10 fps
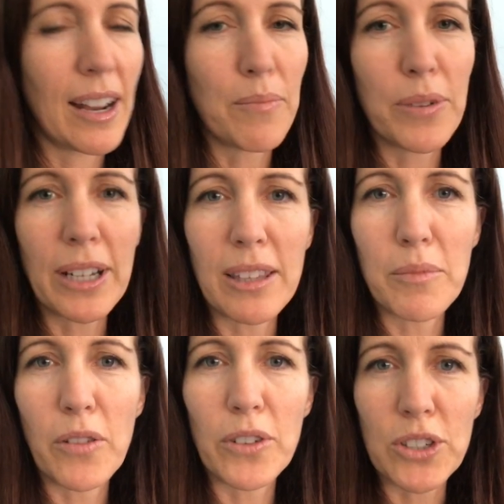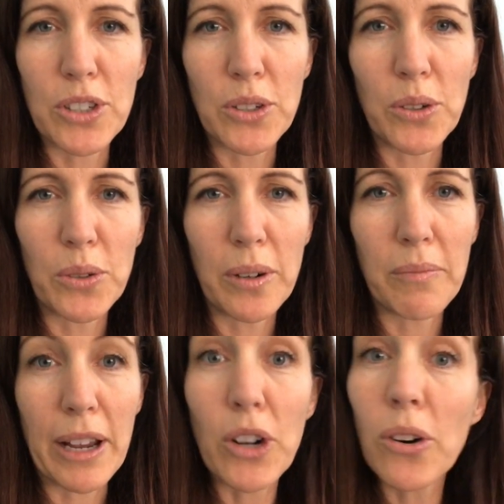I'm bringing them over to
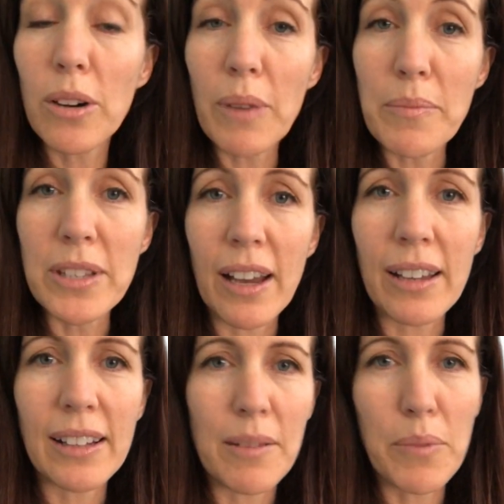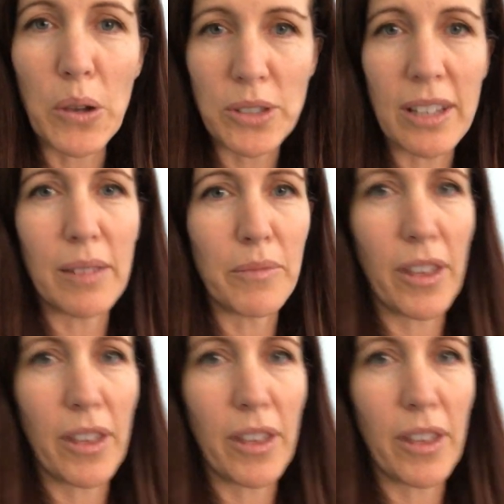my current website and posting them